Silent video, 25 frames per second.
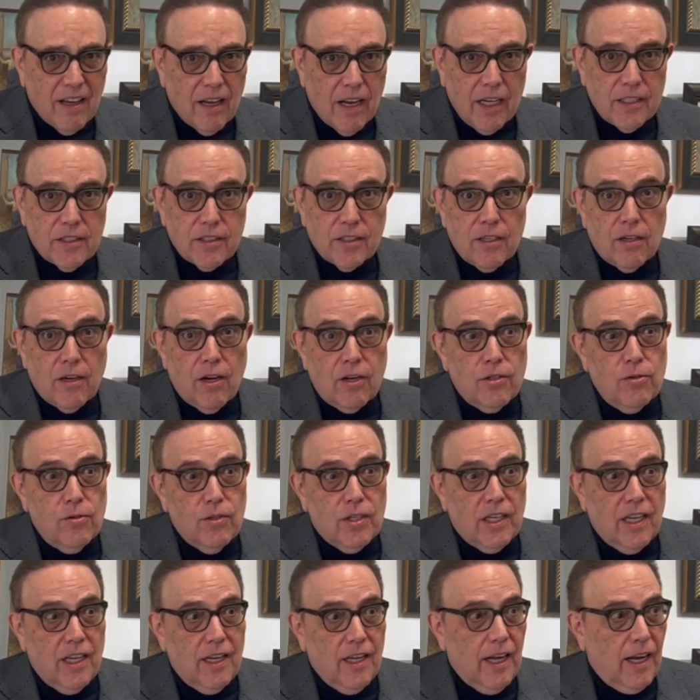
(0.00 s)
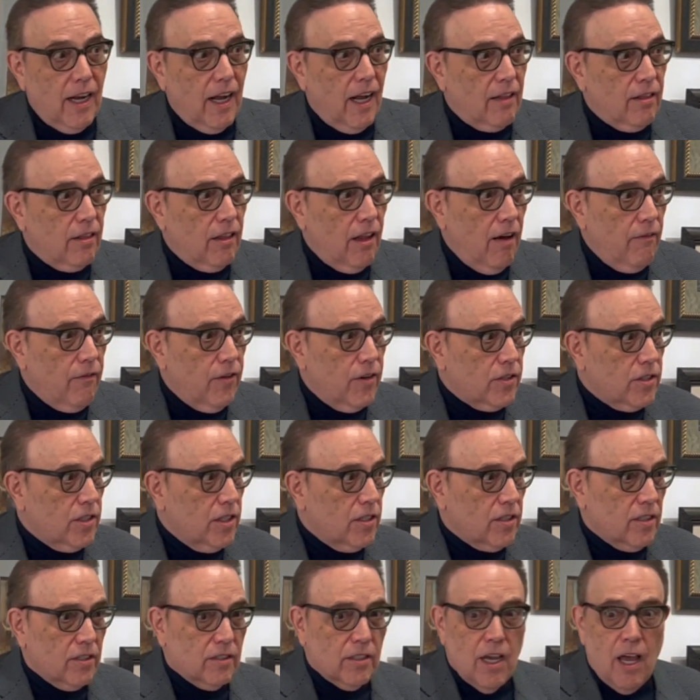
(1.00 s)
I said, are you kidding? I love it. She
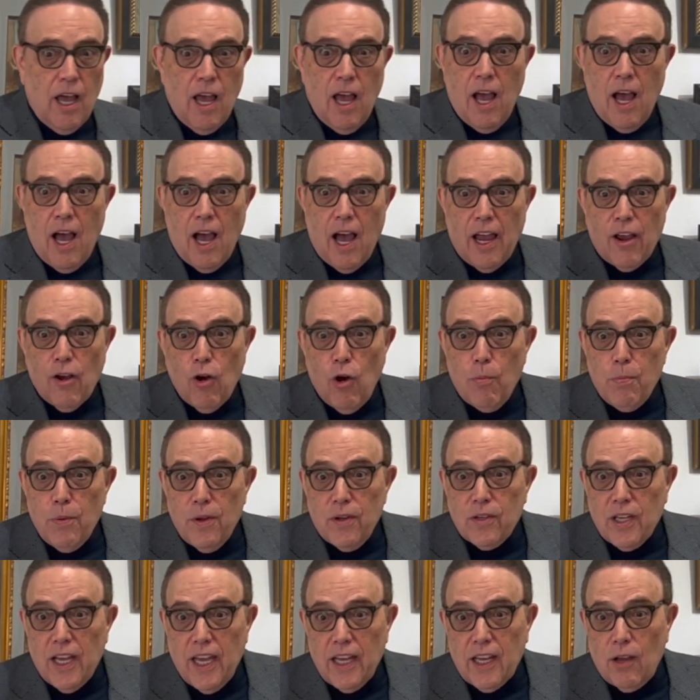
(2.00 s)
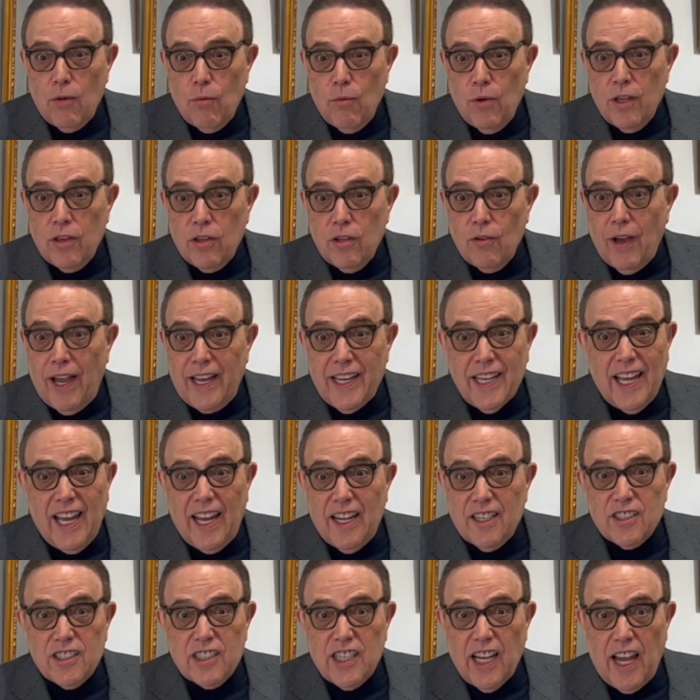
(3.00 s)
says, I hope you take it with you. I
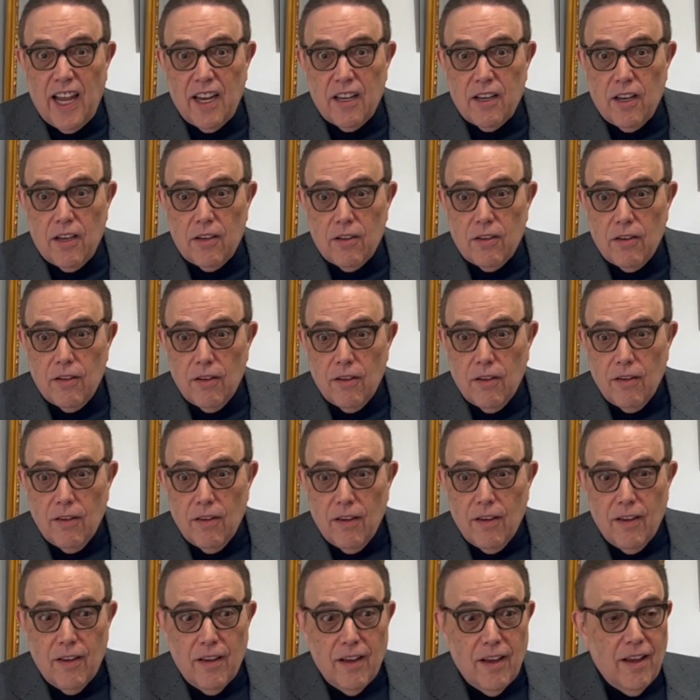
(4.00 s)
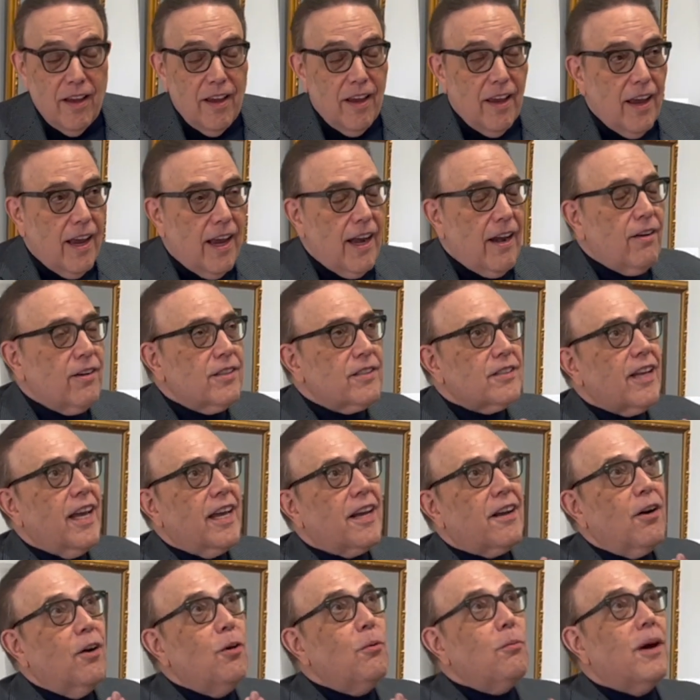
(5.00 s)
can't stand it. And I was
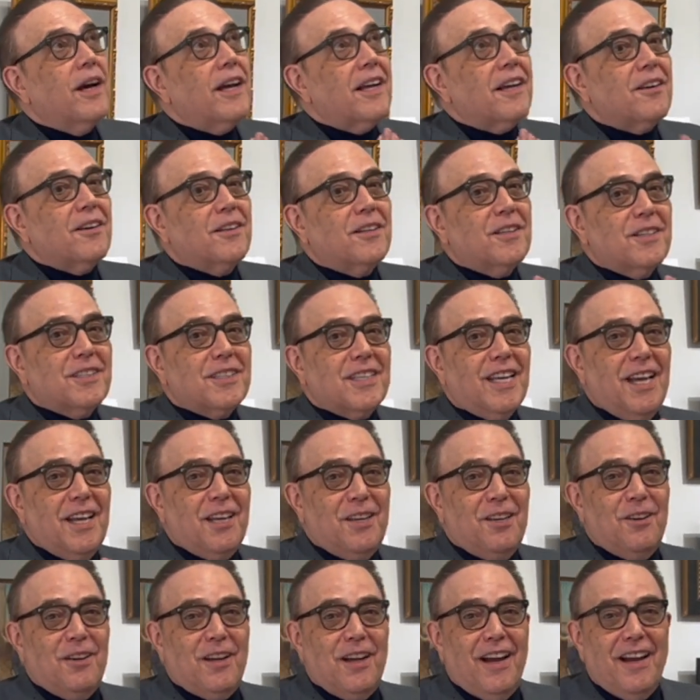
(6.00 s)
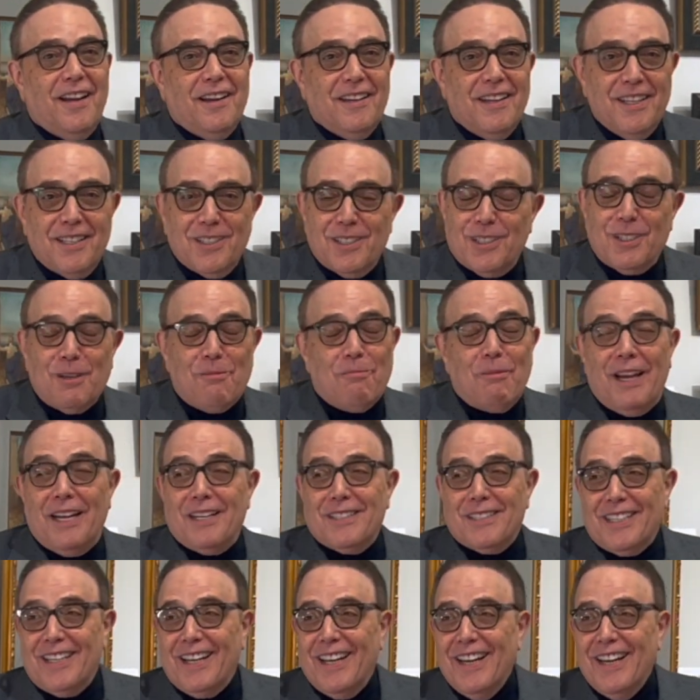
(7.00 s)
like, oh my goodness, thank you, God. This is amazing.